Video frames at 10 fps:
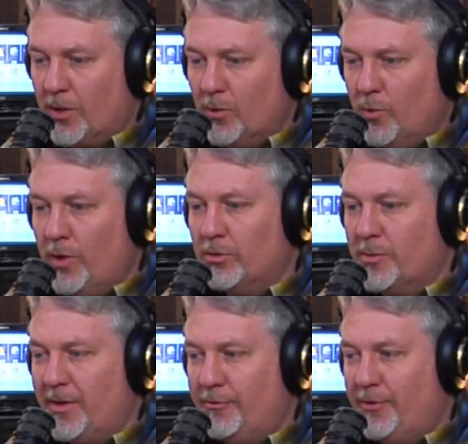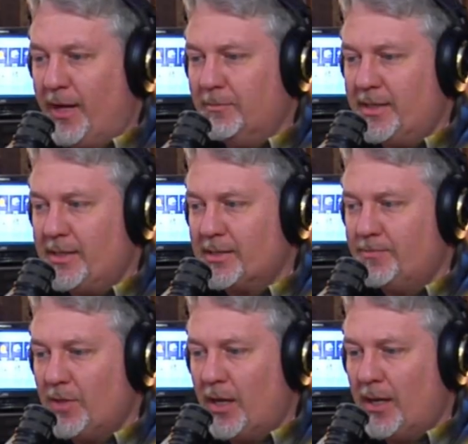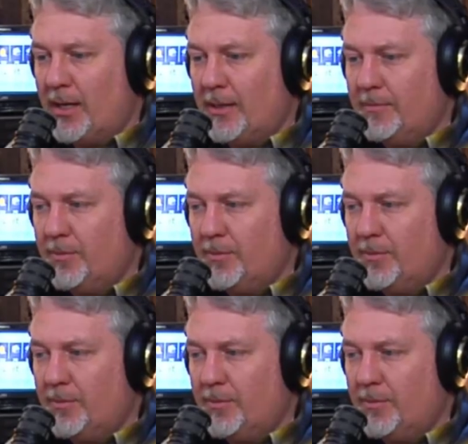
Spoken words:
welcoming families, are